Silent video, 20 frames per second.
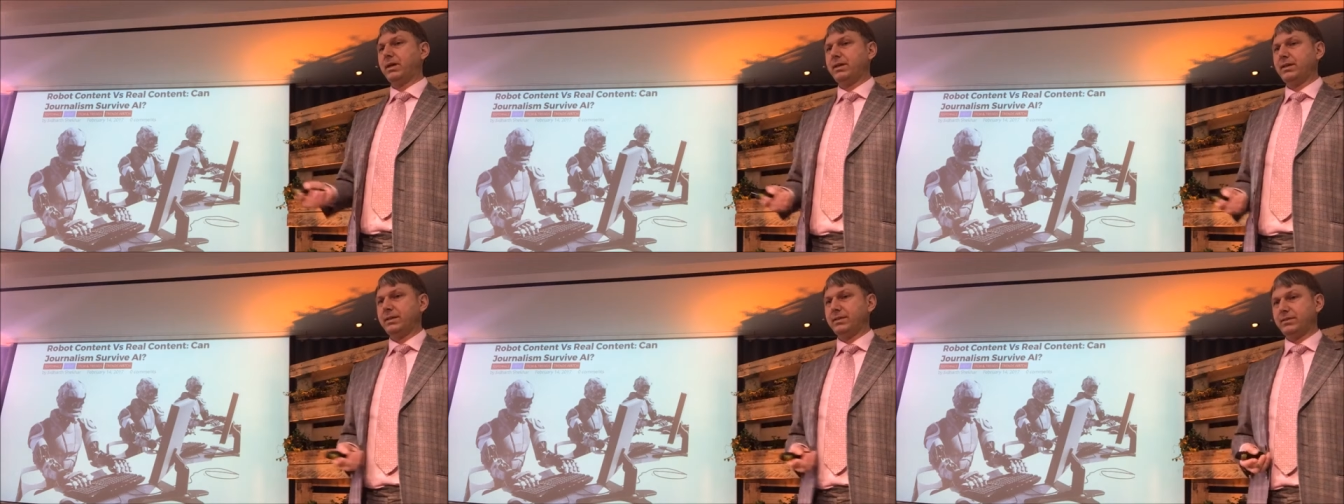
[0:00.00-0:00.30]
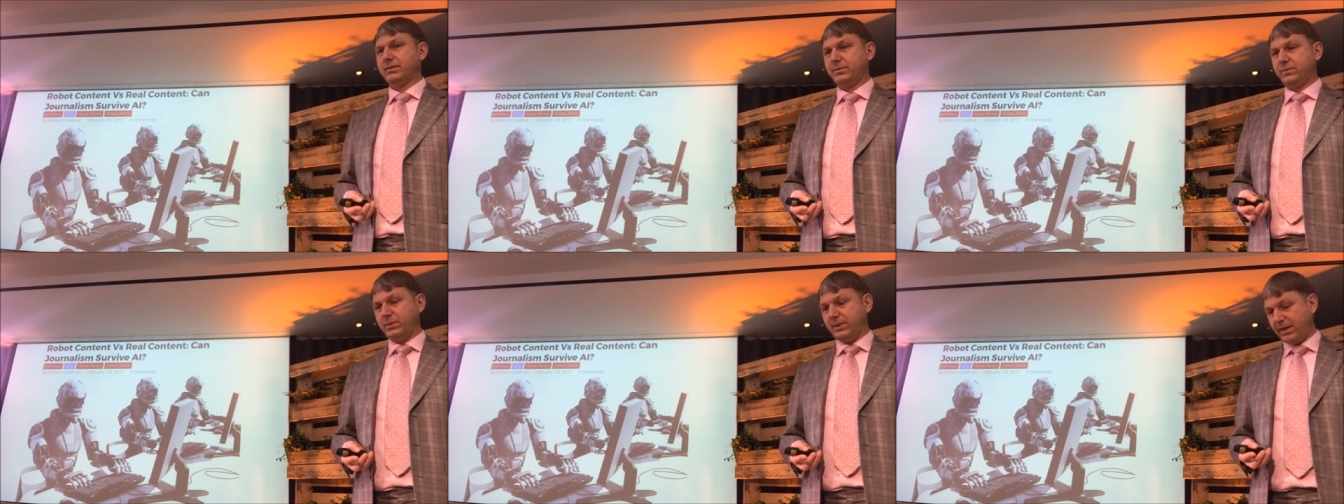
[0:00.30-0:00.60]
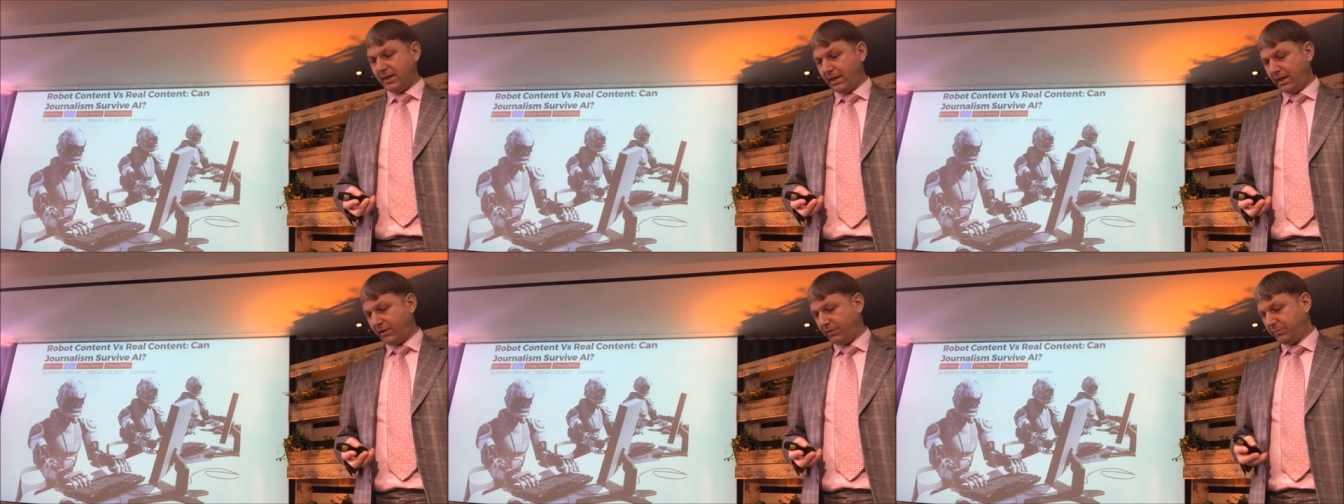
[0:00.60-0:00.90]
parts,
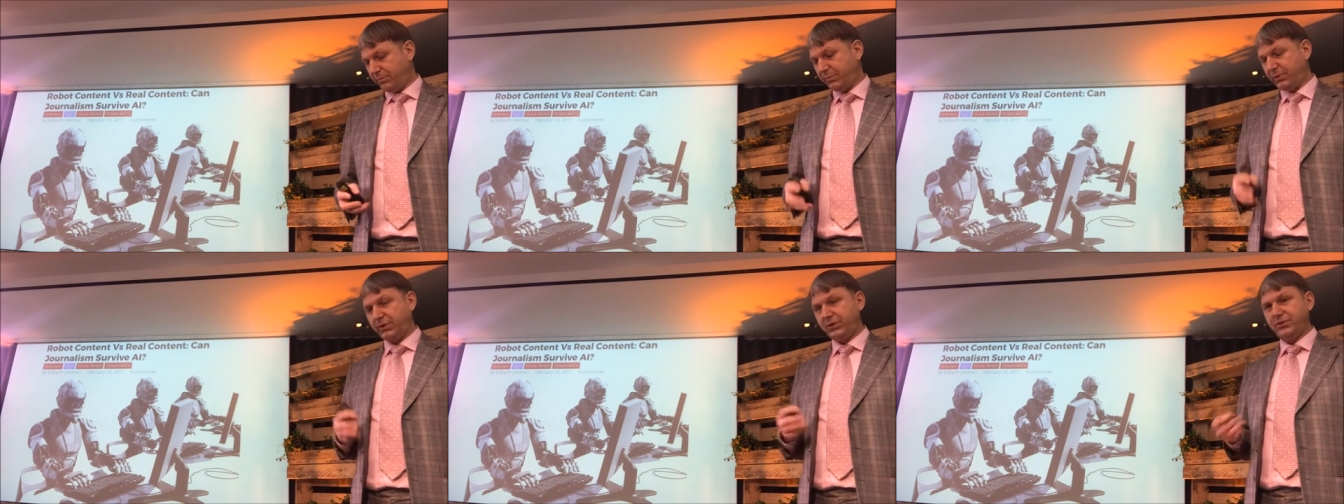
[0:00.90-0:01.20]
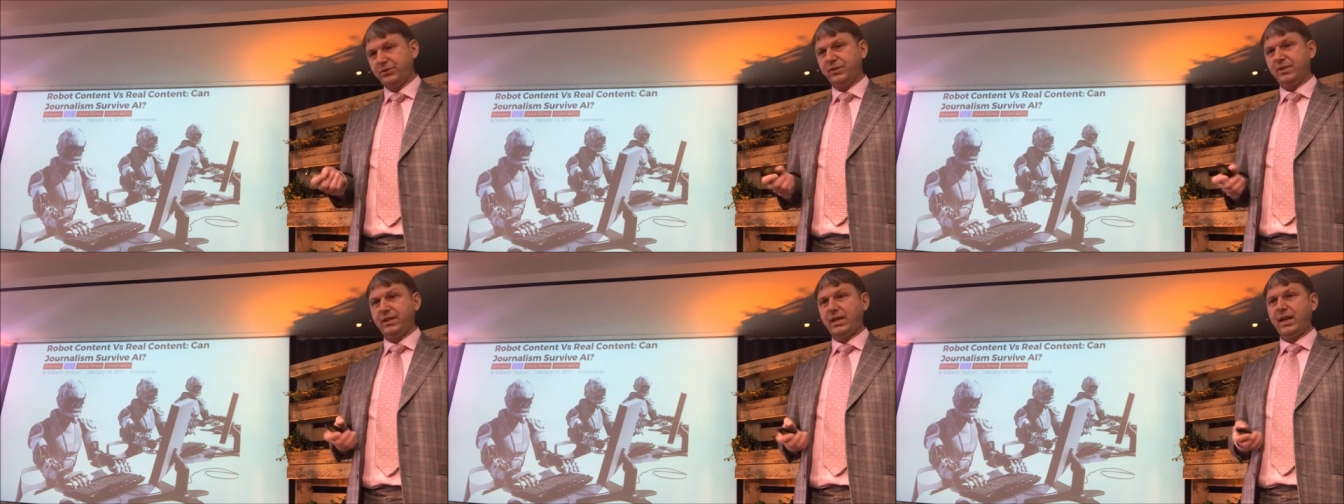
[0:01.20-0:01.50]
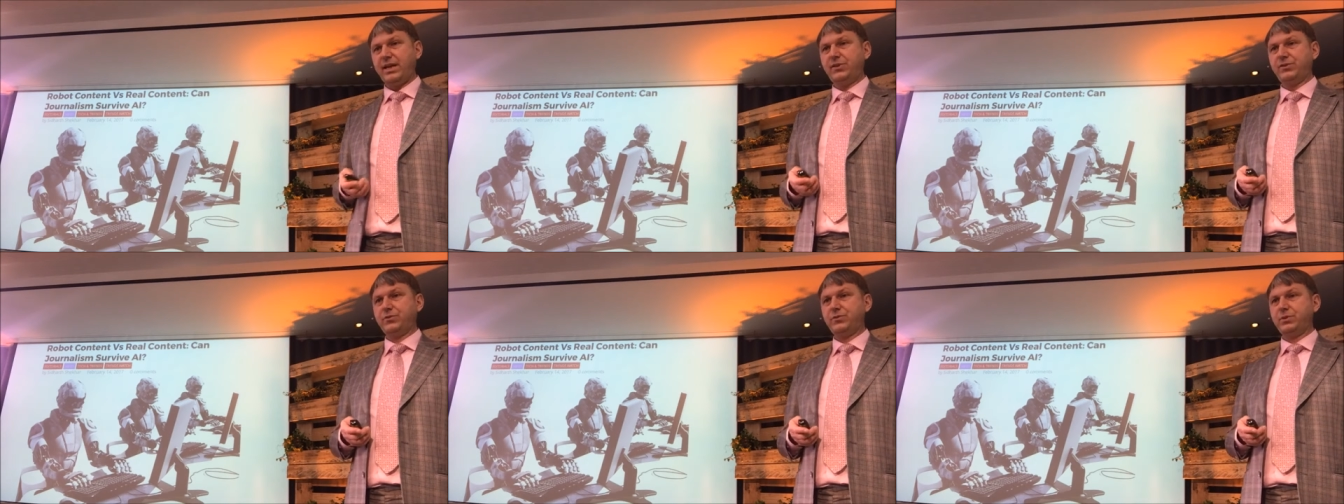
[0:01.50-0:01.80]
we have
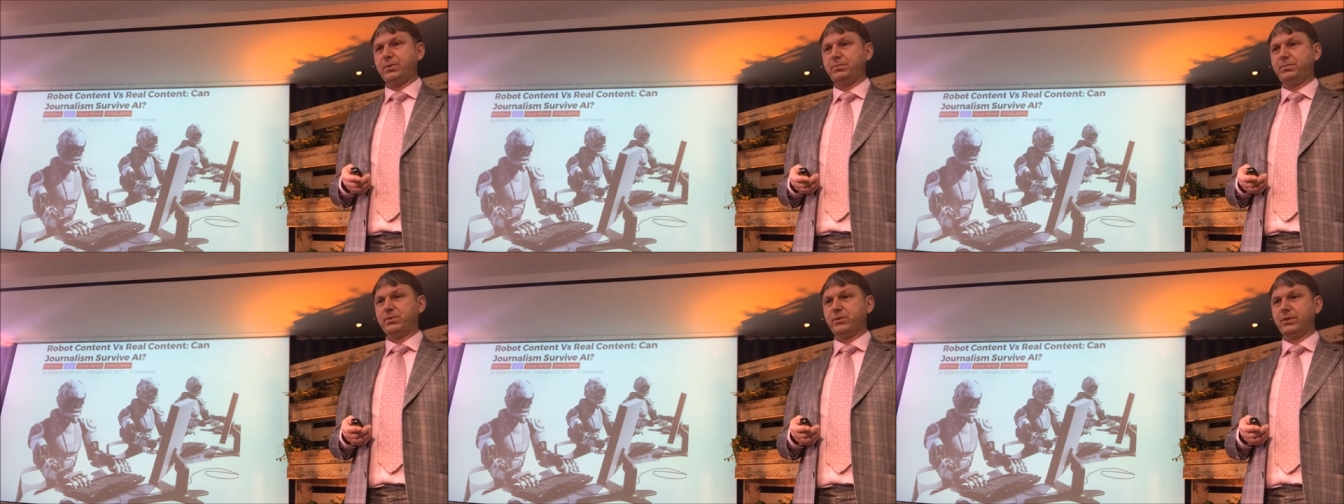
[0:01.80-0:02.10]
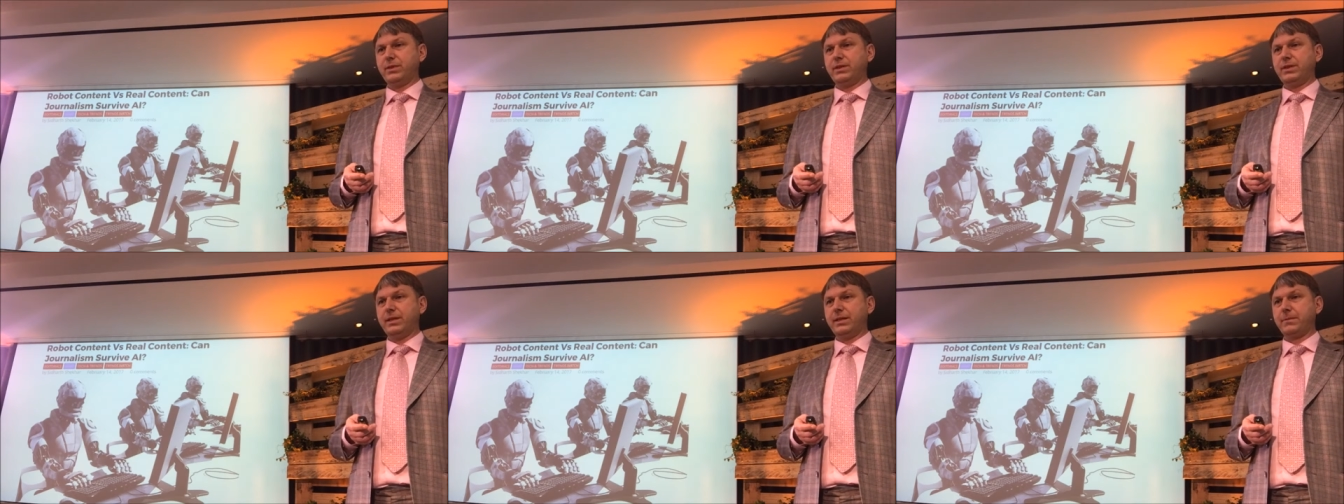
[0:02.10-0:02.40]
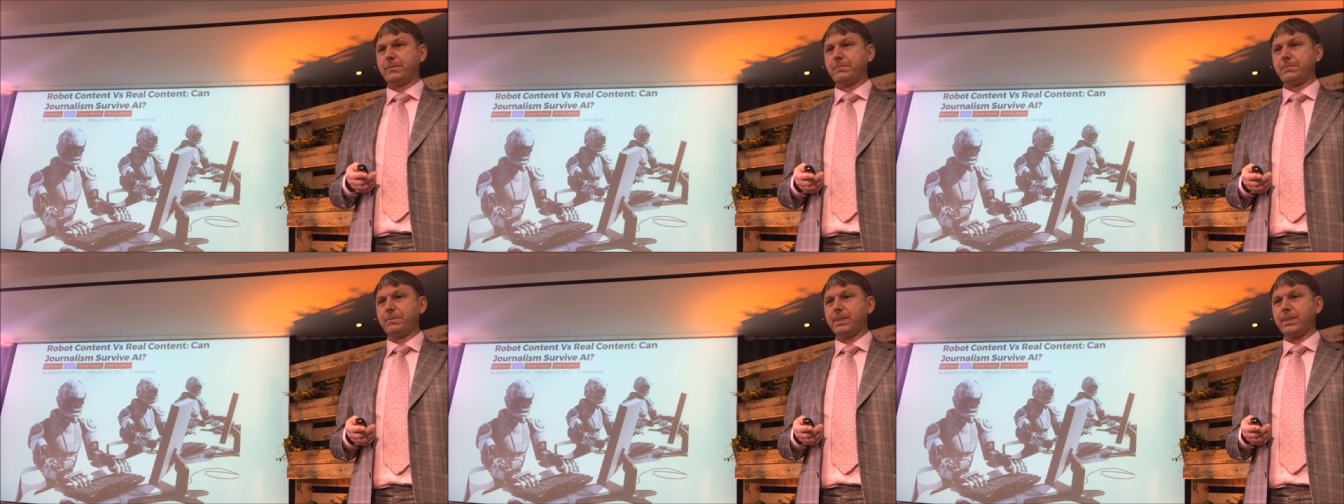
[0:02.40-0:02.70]
personalized
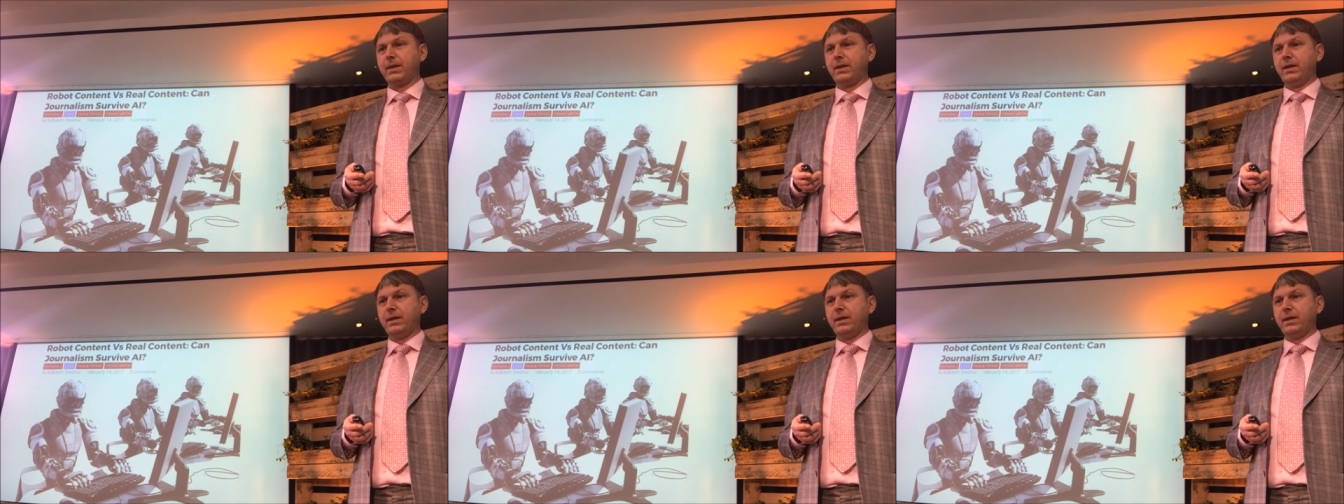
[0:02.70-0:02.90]
reporting,